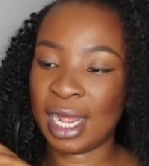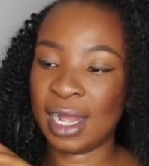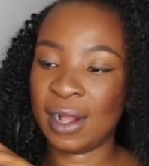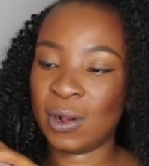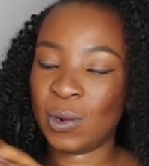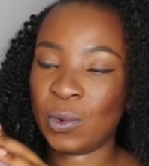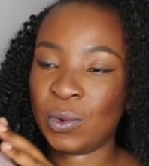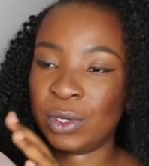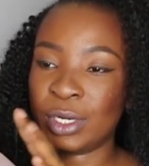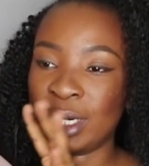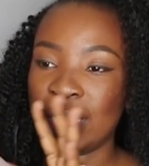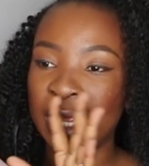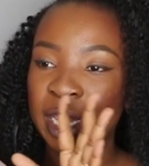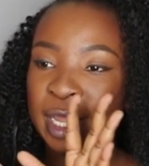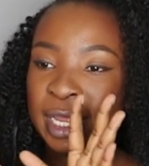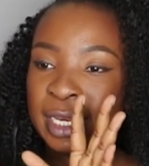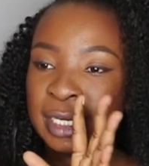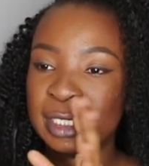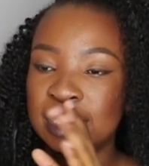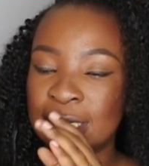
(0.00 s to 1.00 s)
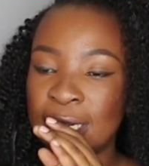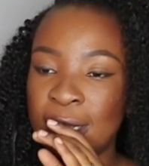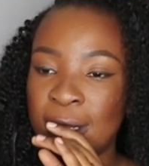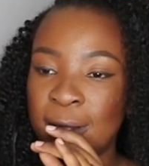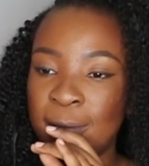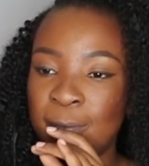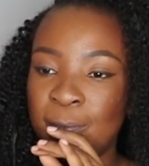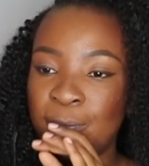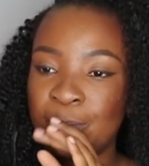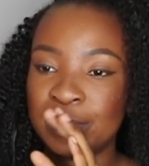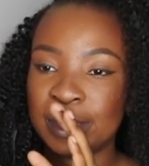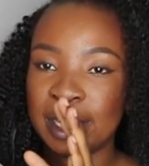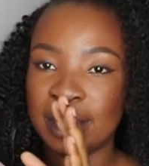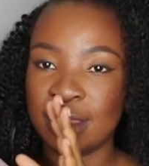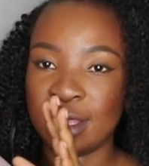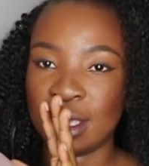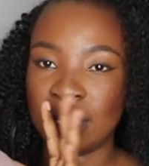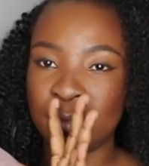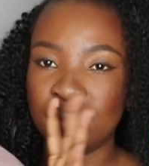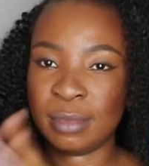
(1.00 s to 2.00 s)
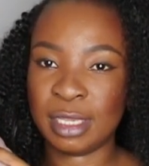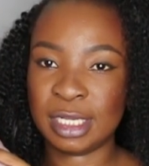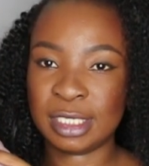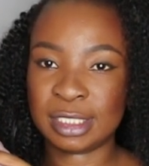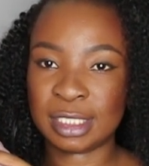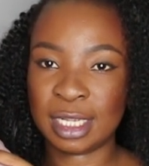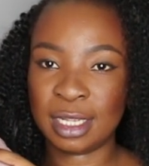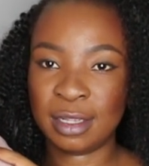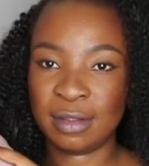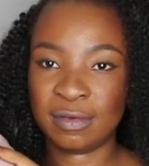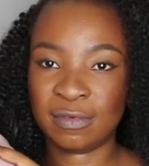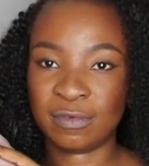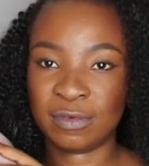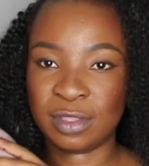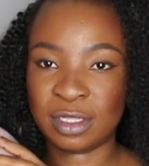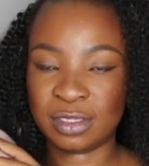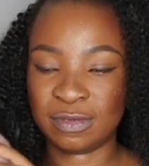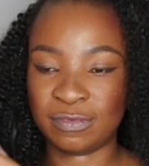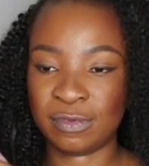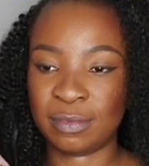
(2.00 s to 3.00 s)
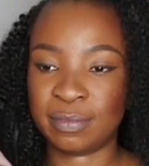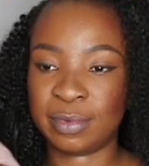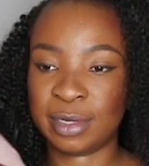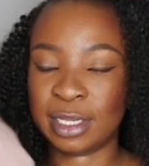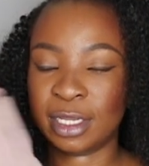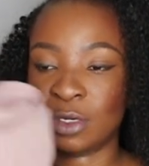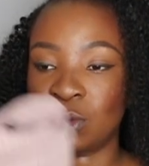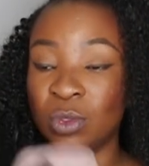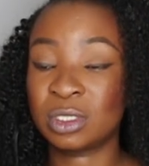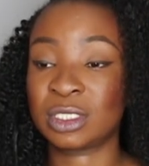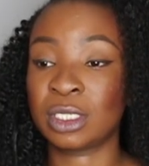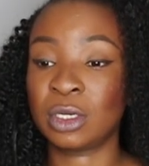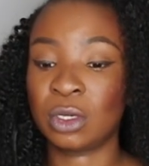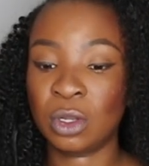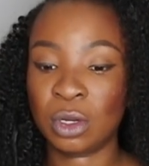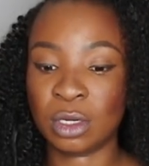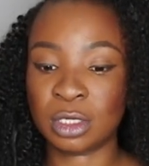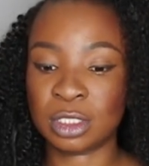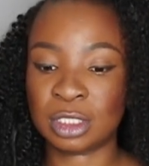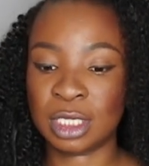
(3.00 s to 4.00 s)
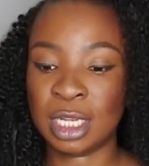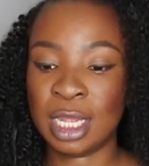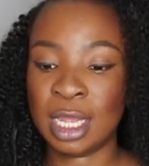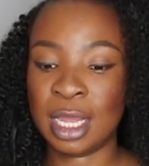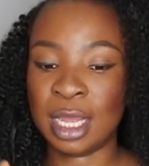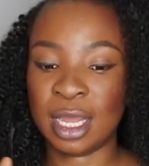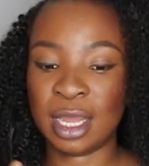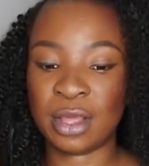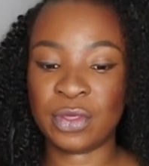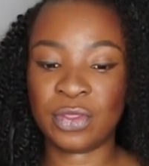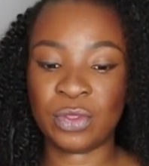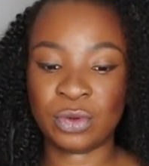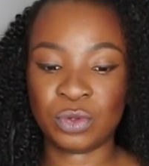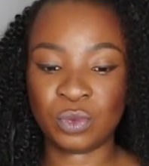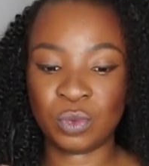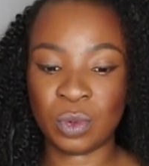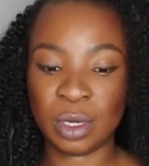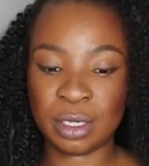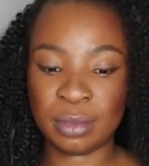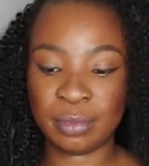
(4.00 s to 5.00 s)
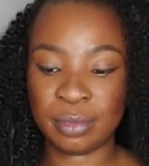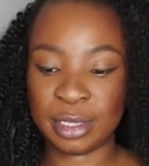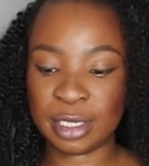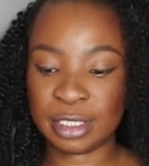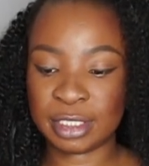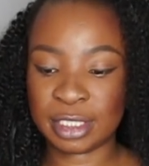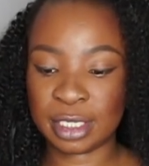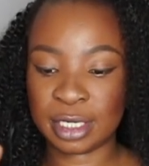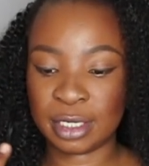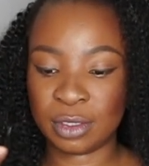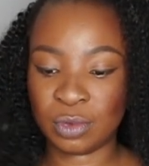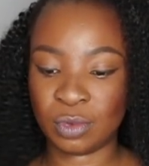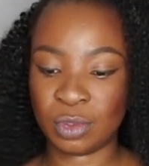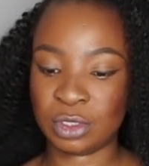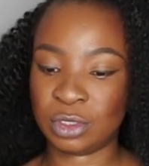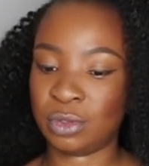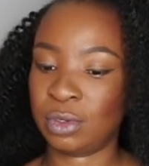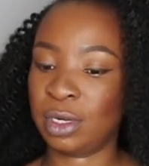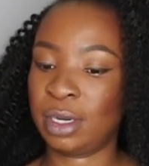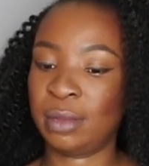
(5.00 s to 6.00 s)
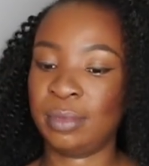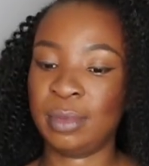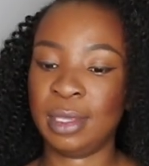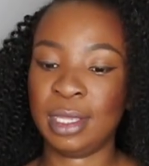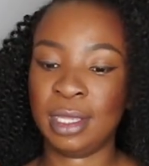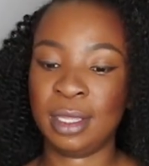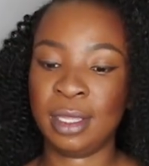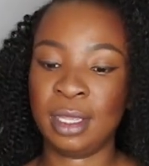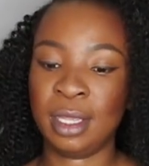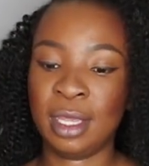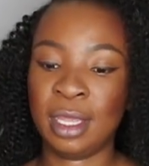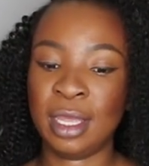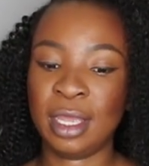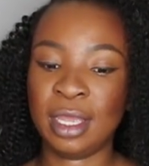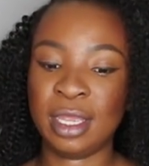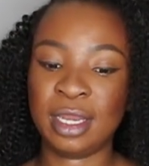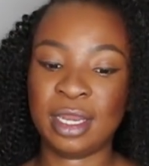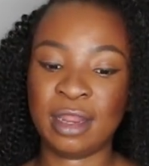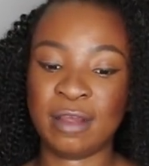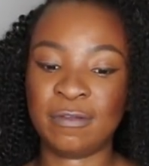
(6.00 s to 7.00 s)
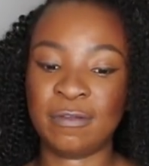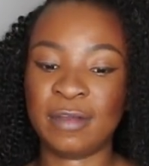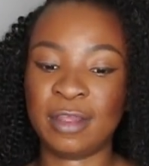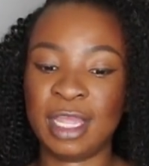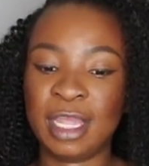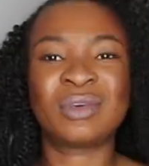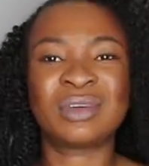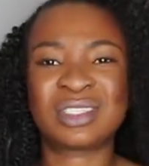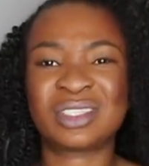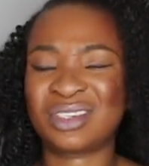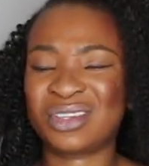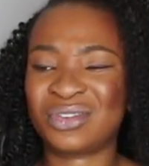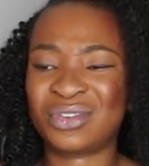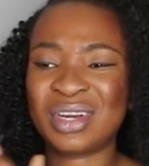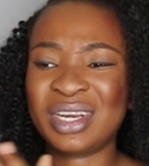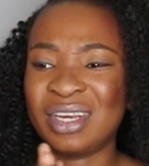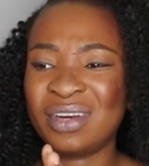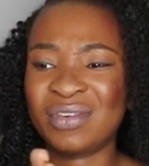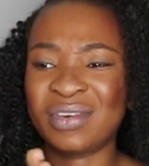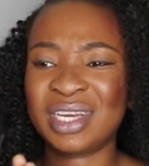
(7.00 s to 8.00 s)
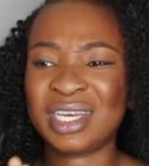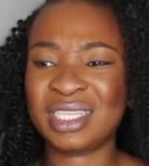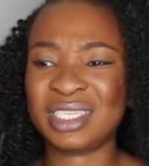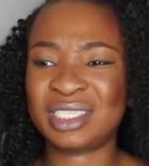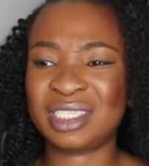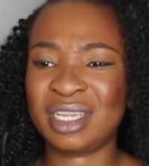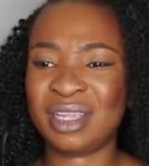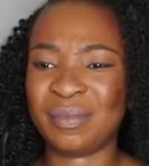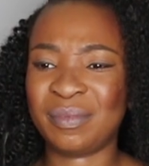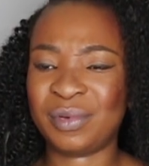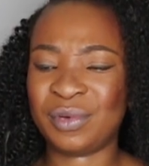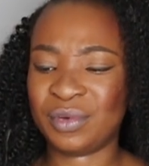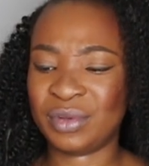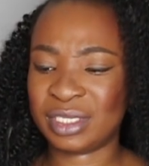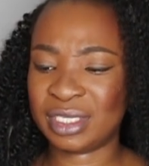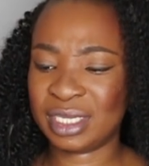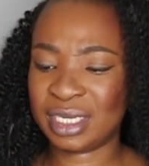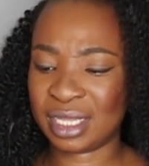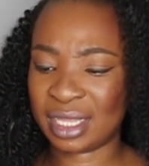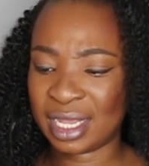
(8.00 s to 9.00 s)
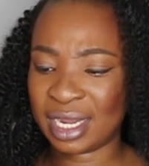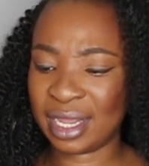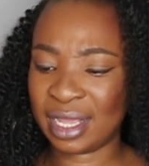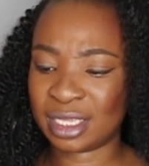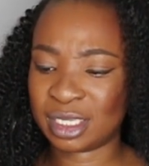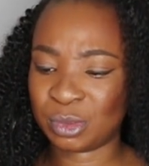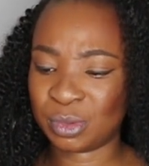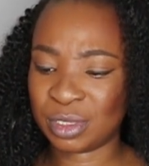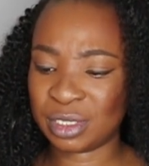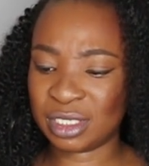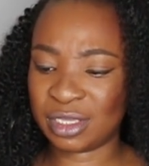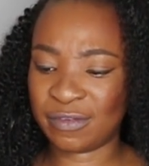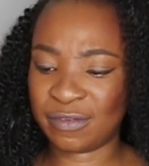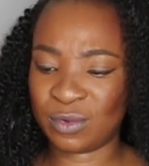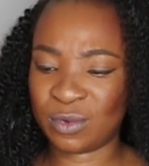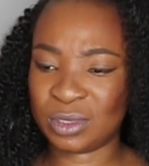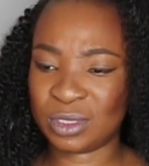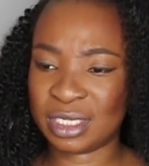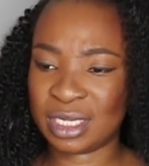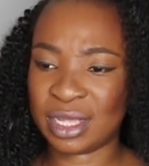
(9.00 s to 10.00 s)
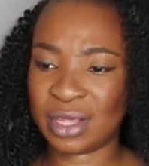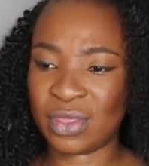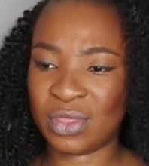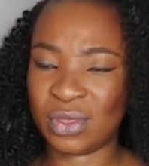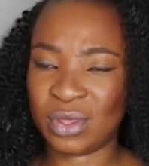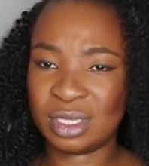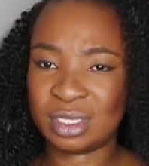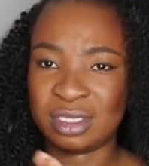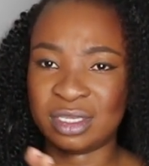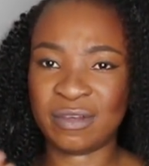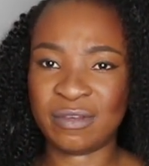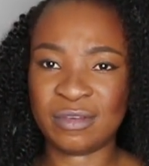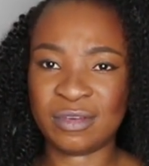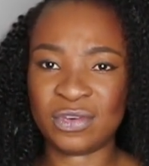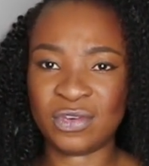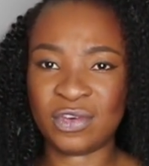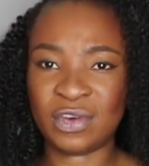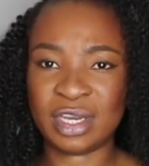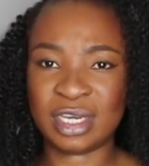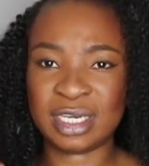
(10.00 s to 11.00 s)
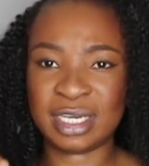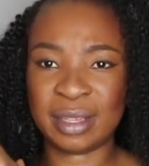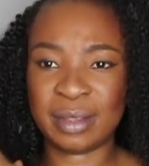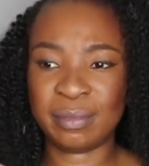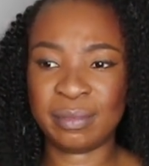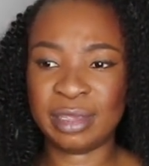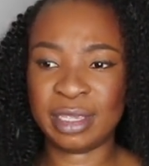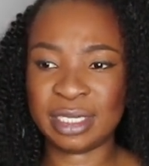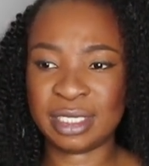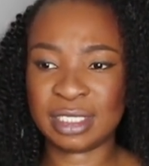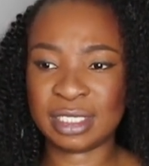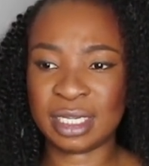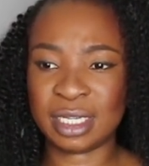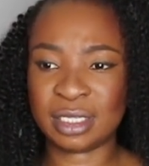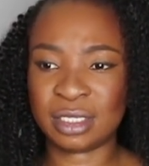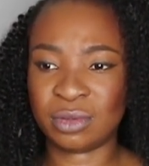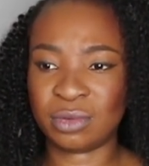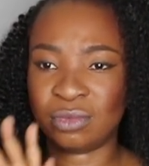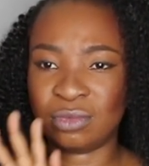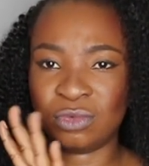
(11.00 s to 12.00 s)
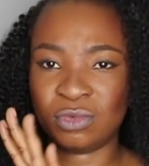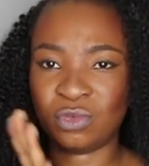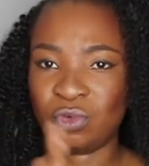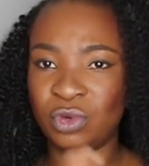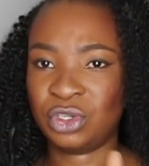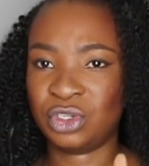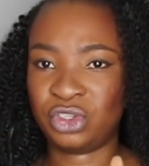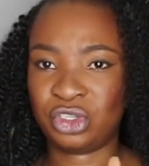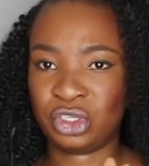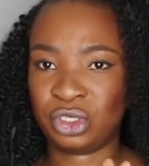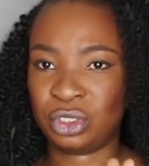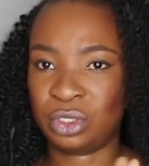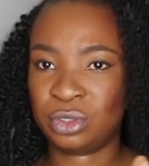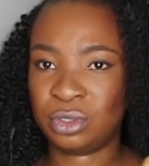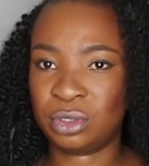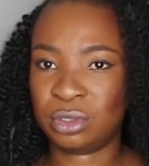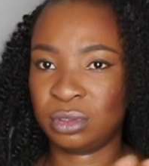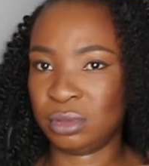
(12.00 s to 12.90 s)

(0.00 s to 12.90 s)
I only had I think a meter for this fabric. It was a lot. I thought 1 meter was gonna be enough. It was really really cheap. It wasn't that expensive. It was like 37 rand a meter, which